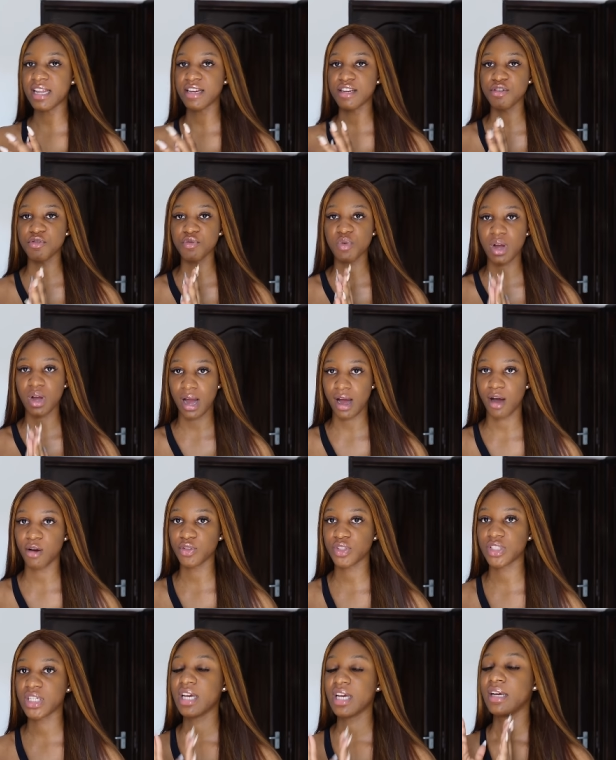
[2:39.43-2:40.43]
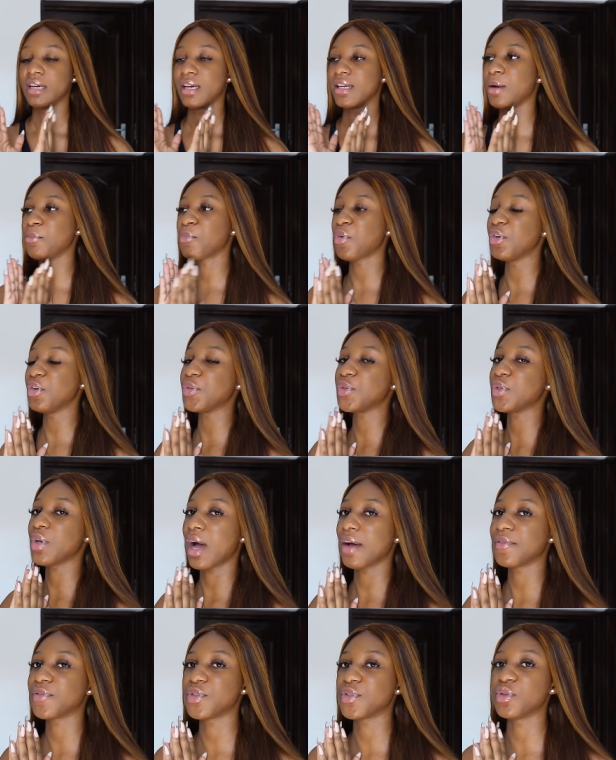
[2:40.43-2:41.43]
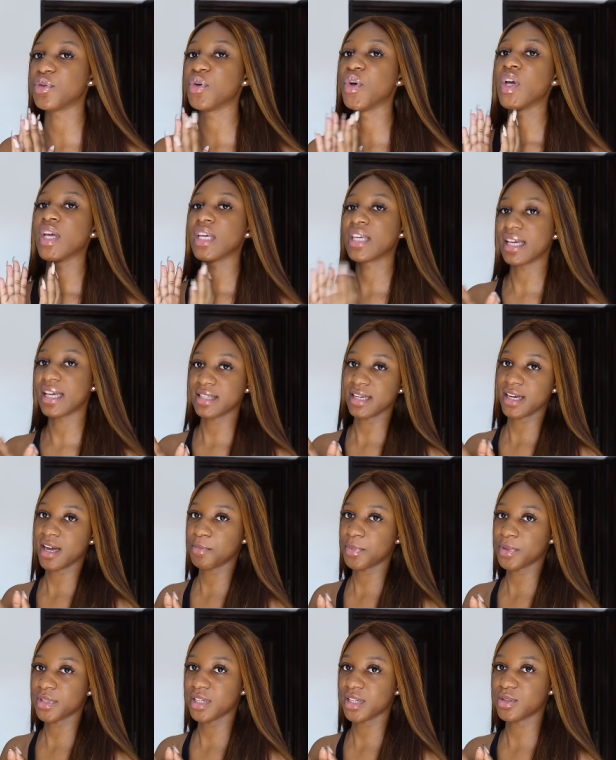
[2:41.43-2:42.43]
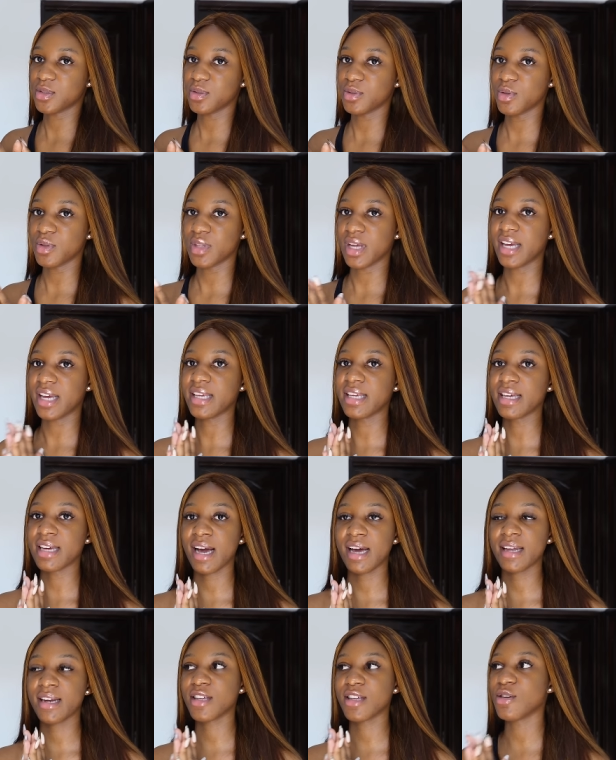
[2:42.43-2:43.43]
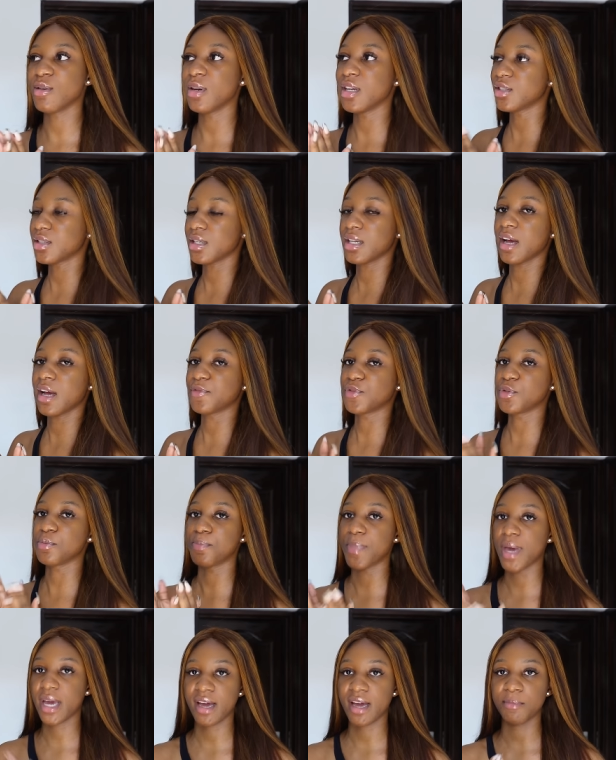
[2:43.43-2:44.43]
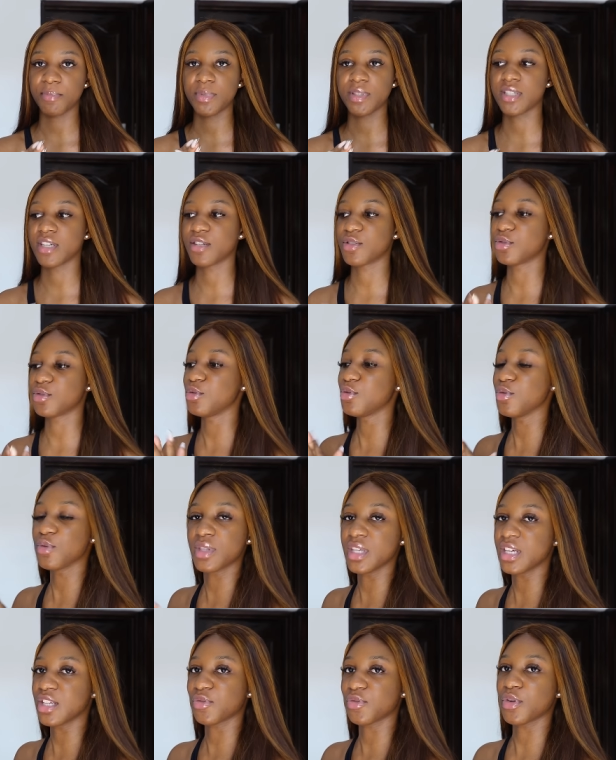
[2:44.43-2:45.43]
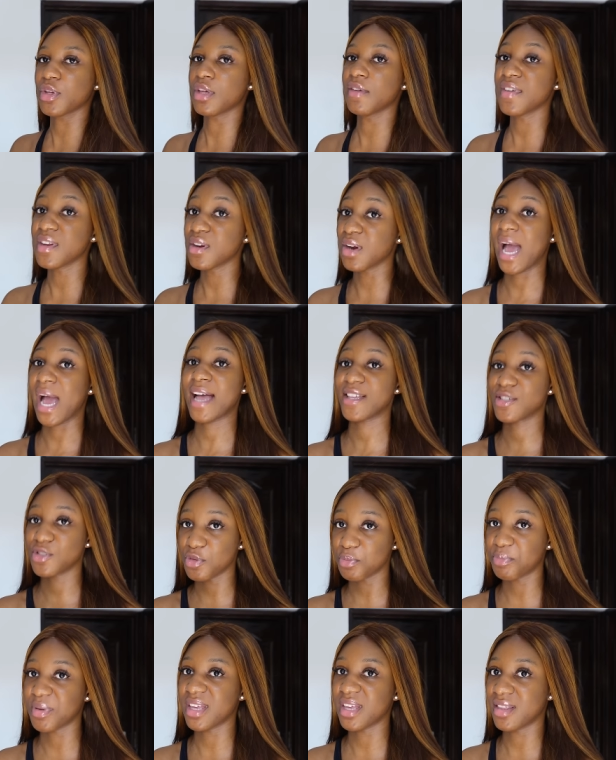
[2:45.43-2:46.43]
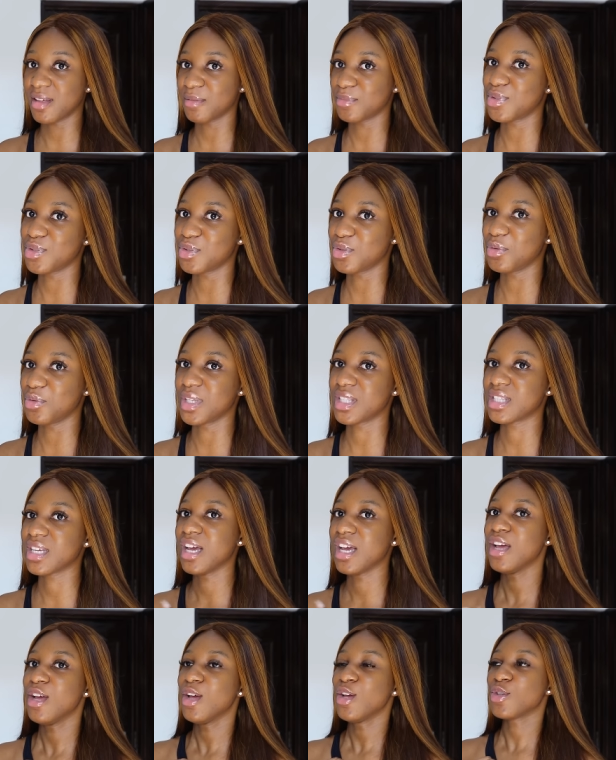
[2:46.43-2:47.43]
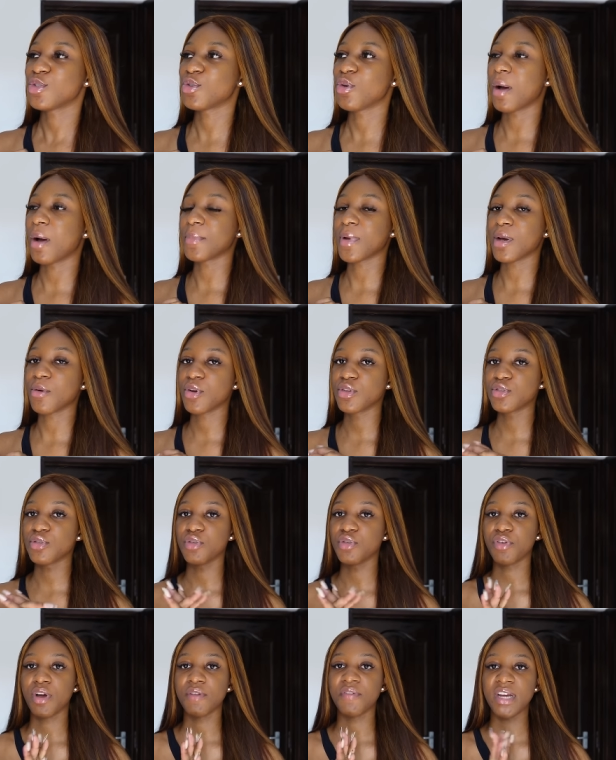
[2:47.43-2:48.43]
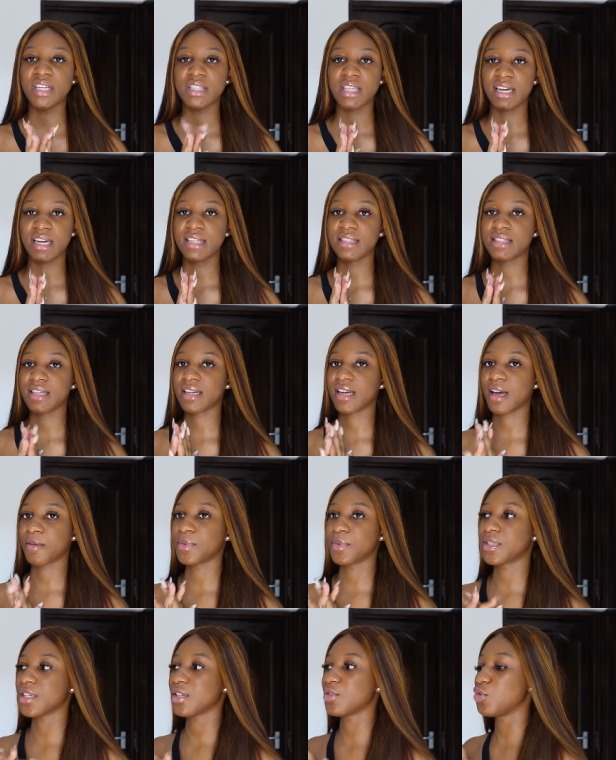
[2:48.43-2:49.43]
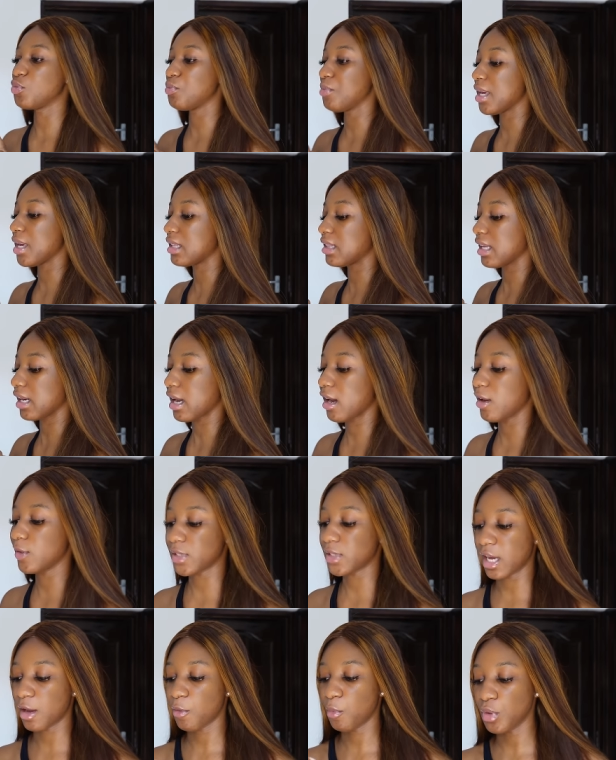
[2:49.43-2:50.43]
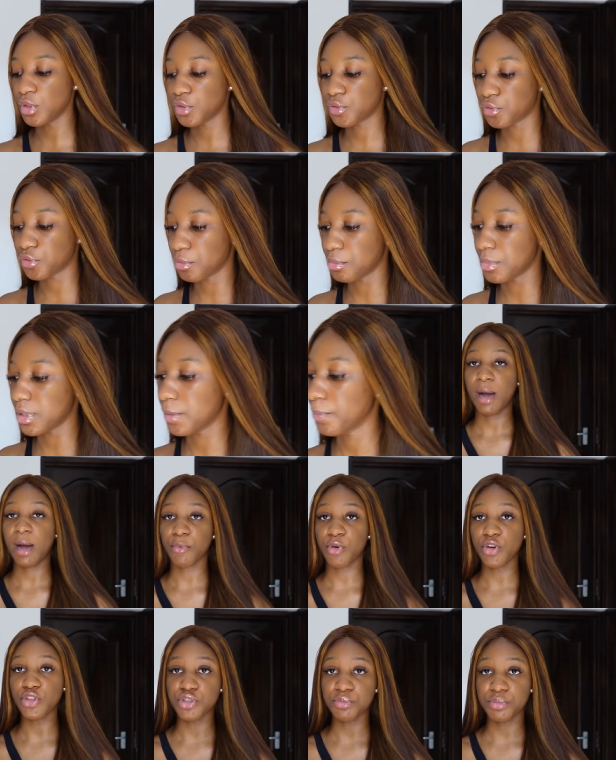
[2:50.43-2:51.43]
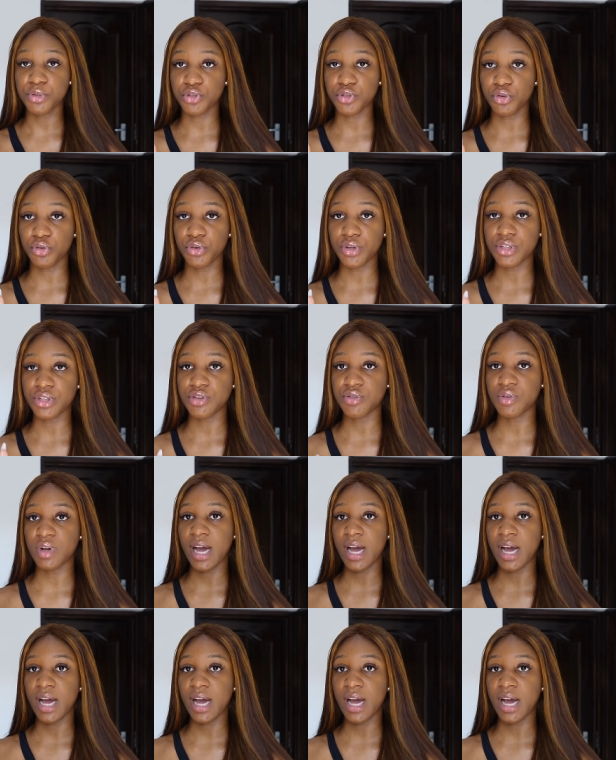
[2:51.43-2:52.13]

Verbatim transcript: a new couch and I'm going to have to get a carpenter to do that. In Ghana, you literally have to beg carpenters to do things for you, even as you pay them to do it. So I'm now going to look for a very talented carpenter to make the couch I want for me. I'm going to be showing you